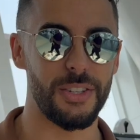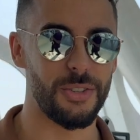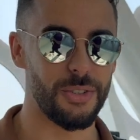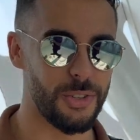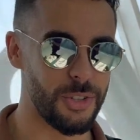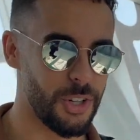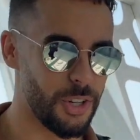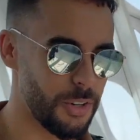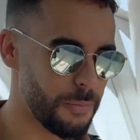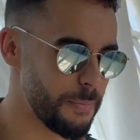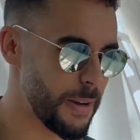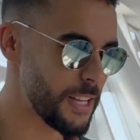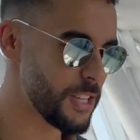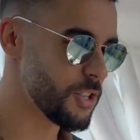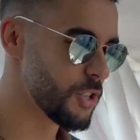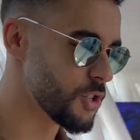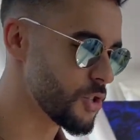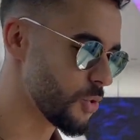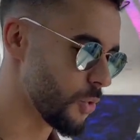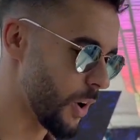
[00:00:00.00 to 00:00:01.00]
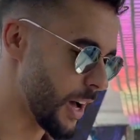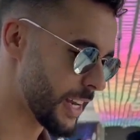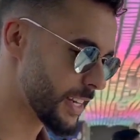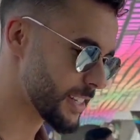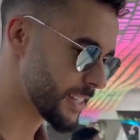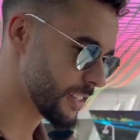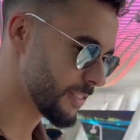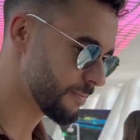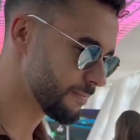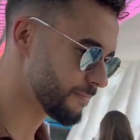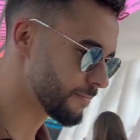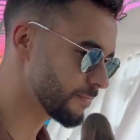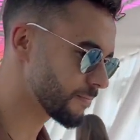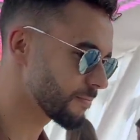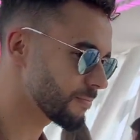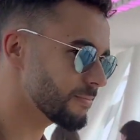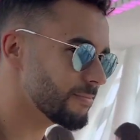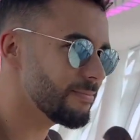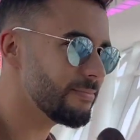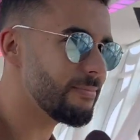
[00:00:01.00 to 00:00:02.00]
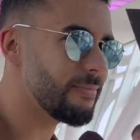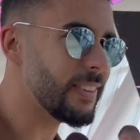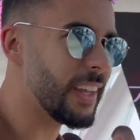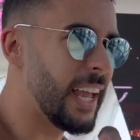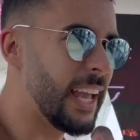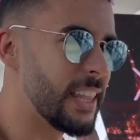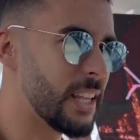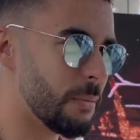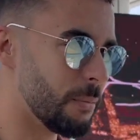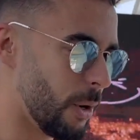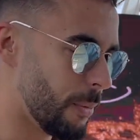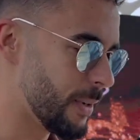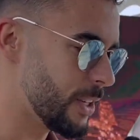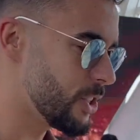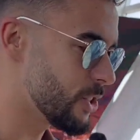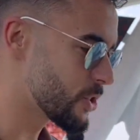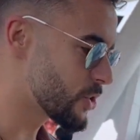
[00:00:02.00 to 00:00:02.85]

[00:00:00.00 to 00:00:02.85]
to do, but you trust. And the moment you